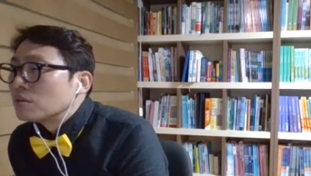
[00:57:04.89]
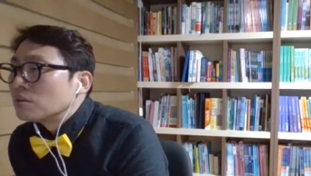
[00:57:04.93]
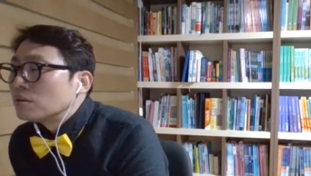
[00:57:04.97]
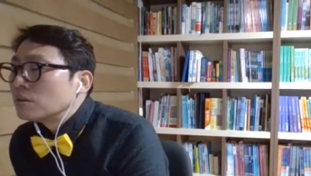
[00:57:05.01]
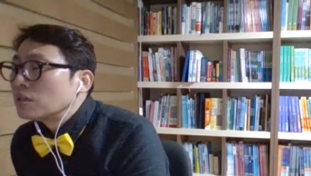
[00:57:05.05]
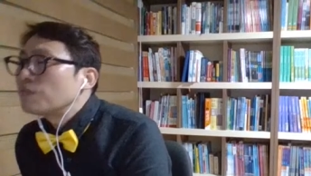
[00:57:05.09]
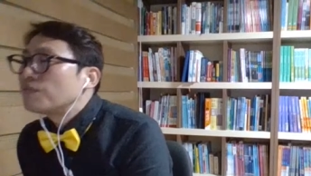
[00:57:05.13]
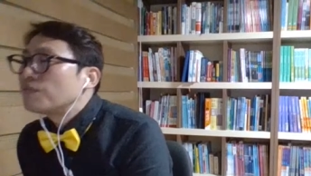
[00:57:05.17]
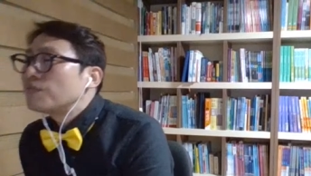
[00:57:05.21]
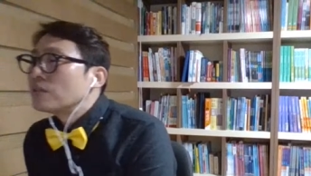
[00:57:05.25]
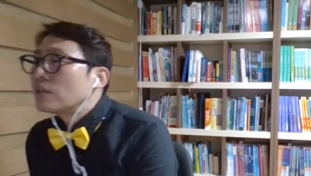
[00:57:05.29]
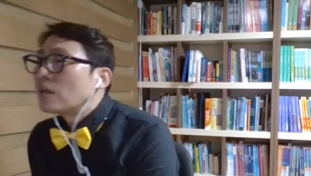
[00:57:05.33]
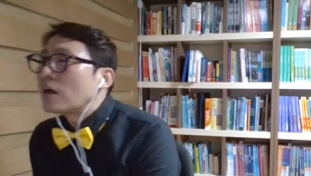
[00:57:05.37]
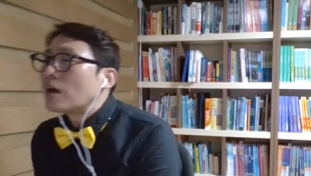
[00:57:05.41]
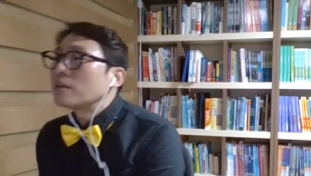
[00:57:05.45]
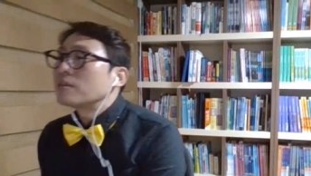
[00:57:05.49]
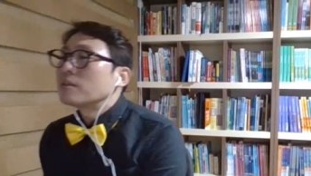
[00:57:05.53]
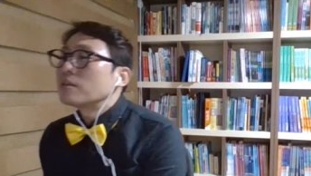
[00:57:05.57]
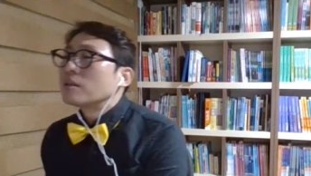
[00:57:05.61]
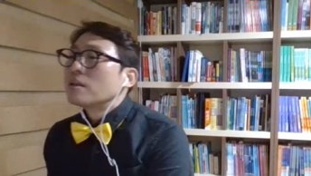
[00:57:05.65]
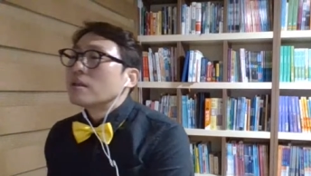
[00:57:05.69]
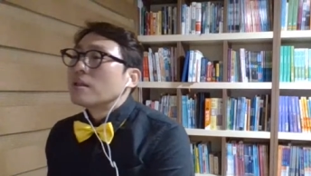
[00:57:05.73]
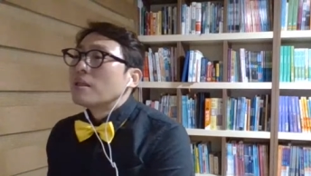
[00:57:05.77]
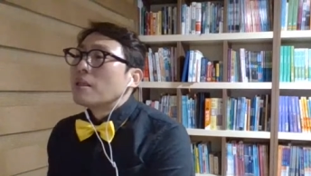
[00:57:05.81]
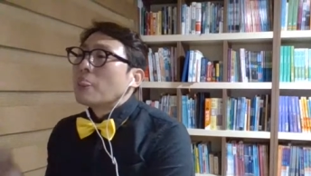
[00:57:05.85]
If
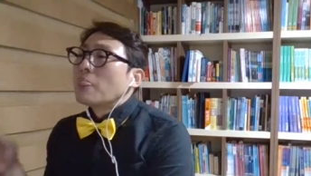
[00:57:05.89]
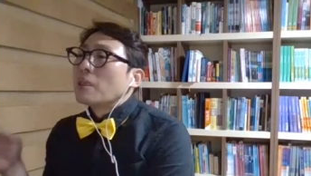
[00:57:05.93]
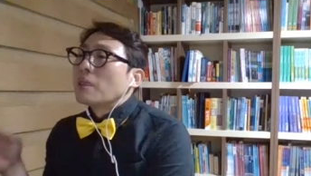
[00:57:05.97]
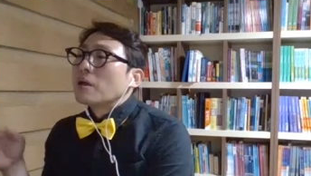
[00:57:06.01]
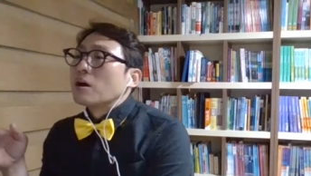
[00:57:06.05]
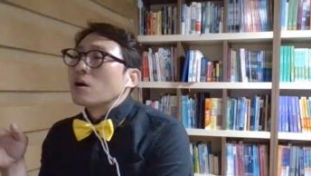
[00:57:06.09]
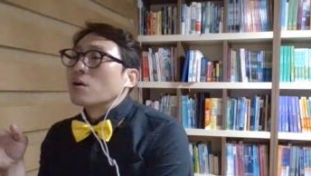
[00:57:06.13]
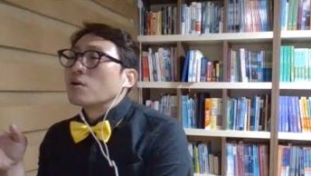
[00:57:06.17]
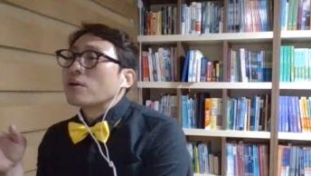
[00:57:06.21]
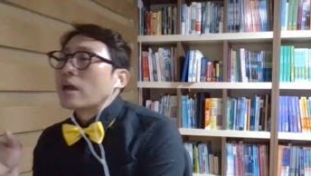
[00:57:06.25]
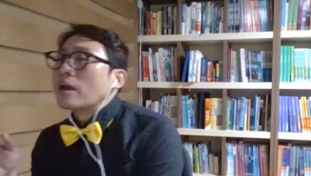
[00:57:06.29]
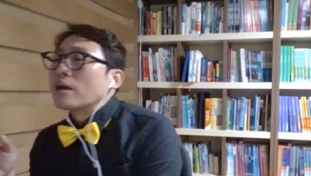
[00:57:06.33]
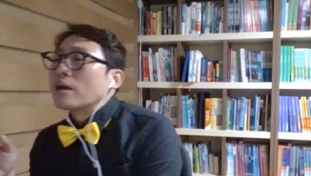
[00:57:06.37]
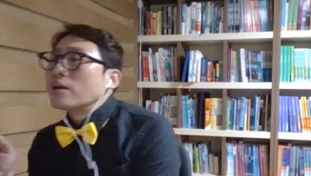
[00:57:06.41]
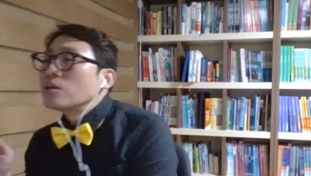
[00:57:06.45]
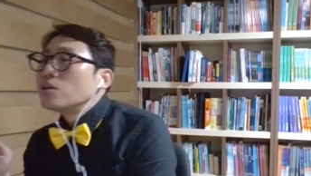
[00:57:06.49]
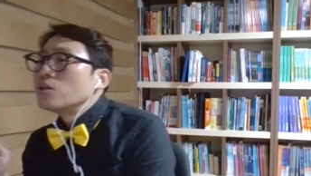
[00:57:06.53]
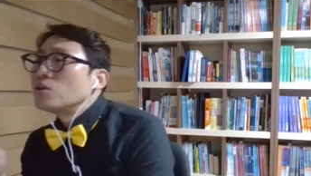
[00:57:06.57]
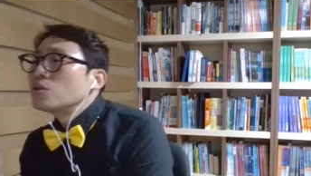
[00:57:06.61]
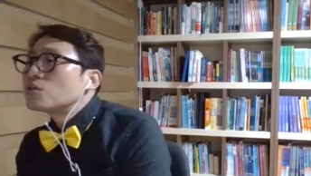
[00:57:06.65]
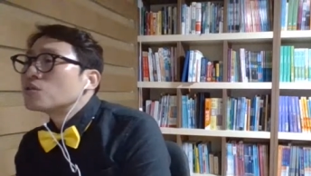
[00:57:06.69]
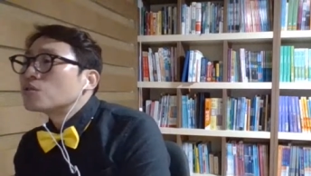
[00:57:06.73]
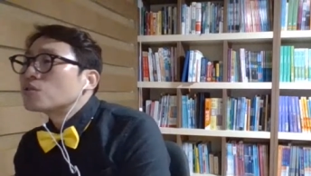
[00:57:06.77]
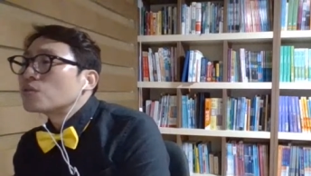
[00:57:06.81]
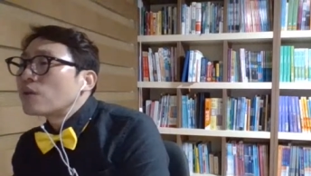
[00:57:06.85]
not, okay,
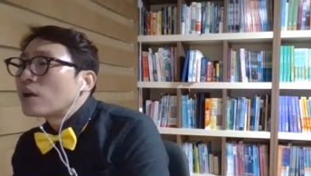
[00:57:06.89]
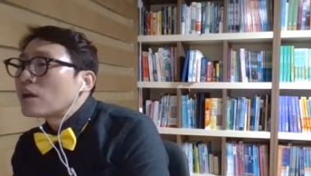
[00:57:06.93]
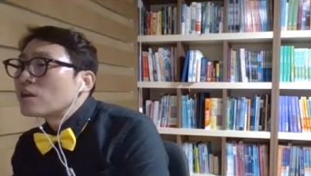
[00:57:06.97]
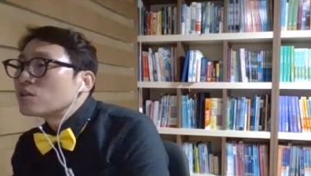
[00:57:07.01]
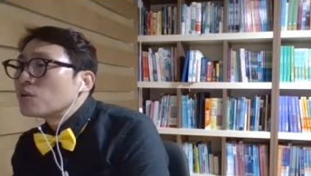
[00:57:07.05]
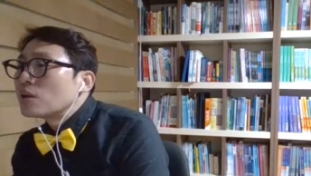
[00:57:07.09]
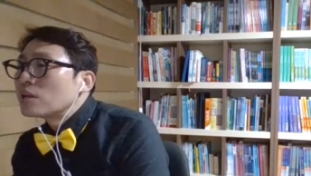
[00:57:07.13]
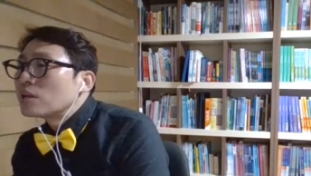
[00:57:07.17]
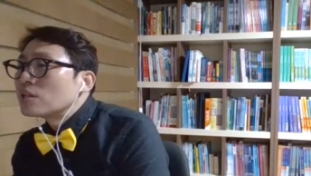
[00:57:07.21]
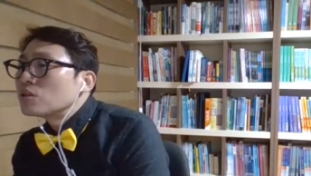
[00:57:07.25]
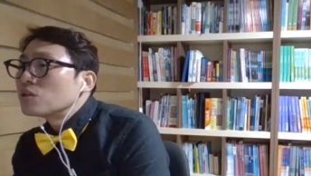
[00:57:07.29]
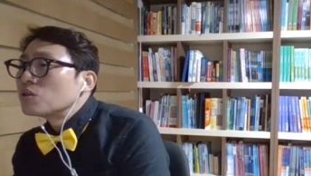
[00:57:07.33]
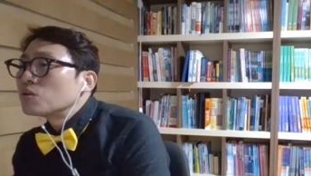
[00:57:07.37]
you graduate.